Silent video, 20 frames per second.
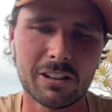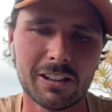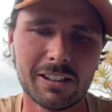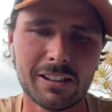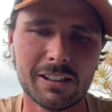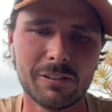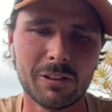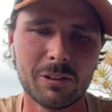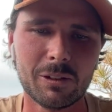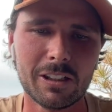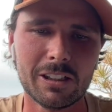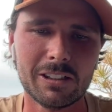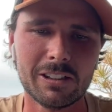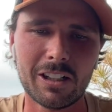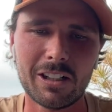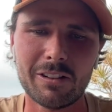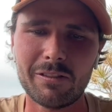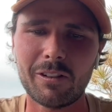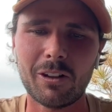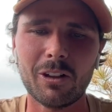I've always
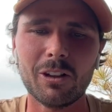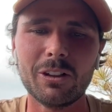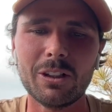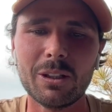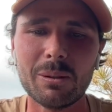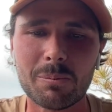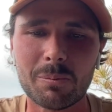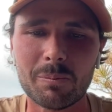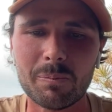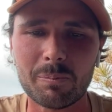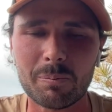I followed him